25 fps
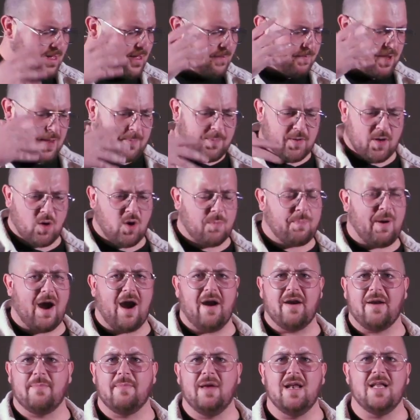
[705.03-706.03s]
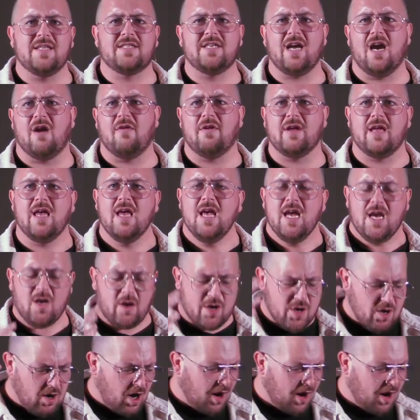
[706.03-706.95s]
people who are part of the military, you know,